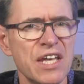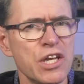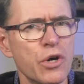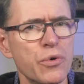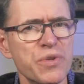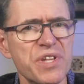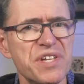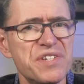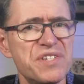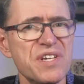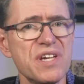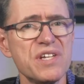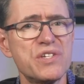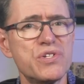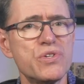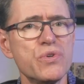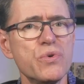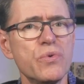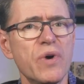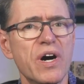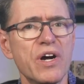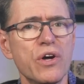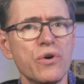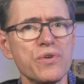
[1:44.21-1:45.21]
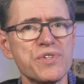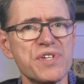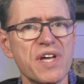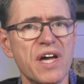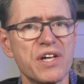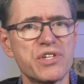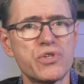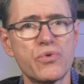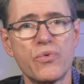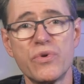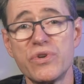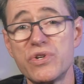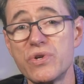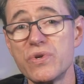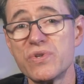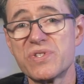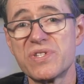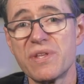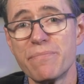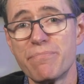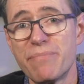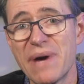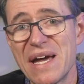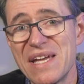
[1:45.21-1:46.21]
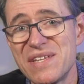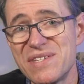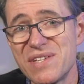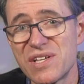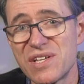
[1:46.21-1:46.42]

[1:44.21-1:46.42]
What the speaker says: Now on the D2, I also had to reduce the base